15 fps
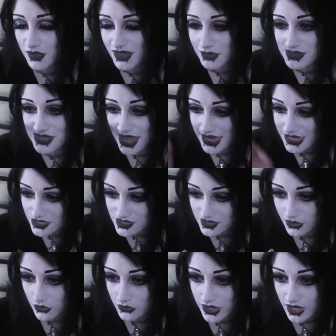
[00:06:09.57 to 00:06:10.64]
But that was ages
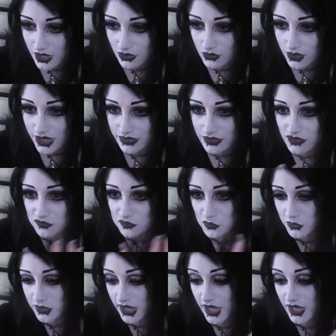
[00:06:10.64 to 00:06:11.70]
ago now, and they've
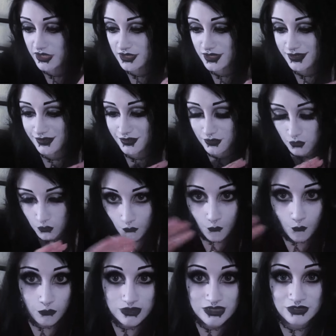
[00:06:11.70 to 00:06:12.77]
brought out
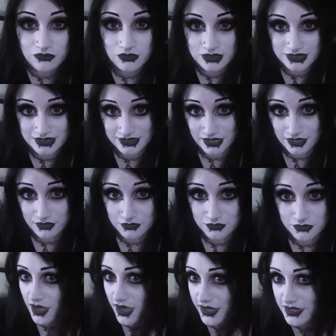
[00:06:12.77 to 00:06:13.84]
all different
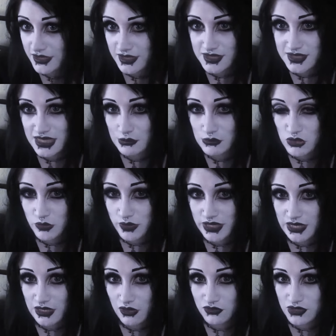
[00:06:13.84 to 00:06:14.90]
stuff, and it does seem to
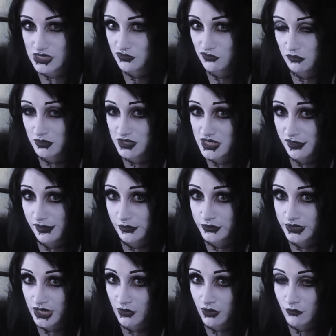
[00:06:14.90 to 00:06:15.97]
be of a different material
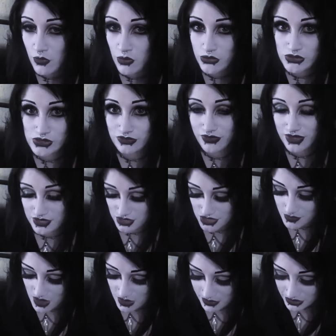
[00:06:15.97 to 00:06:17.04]
now. I'm not sure if that's
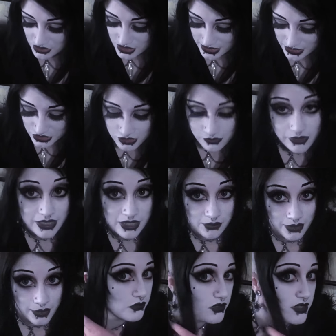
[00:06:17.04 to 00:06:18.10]
just my imagination, but
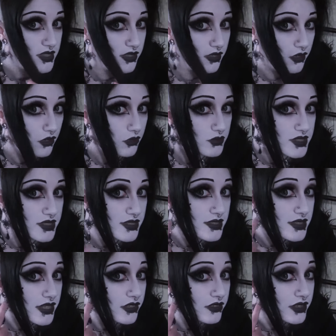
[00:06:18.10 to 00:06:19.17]
anyway, first thing I got was
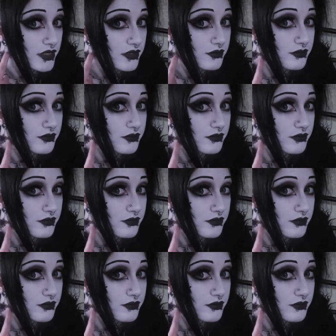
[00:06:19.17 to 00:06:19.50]
this earring.